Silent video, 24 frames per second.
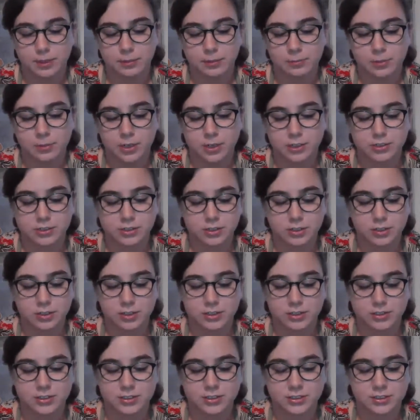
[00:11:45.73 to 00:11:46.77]
watching
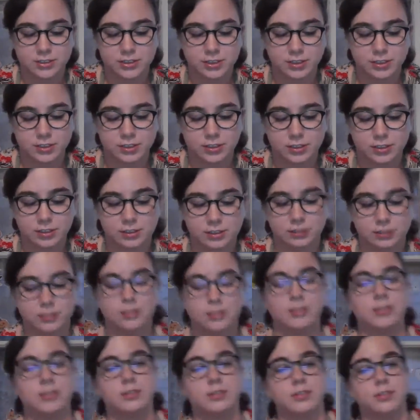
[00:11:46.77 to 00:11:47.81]
this,
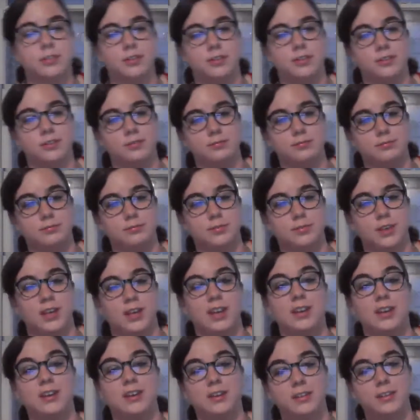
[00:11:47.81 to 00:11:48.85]
anything
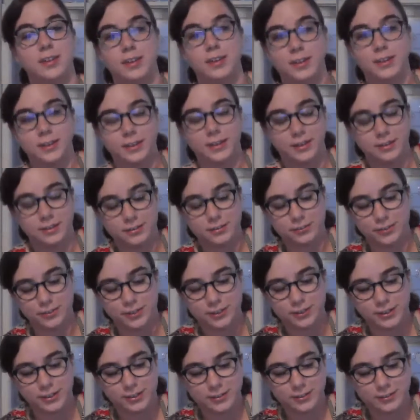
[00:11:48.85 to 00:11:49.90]
I get,
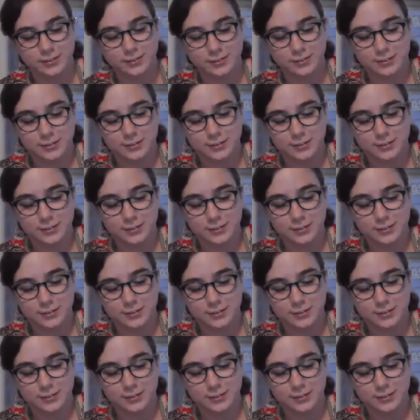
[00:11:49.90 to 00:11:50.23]
really.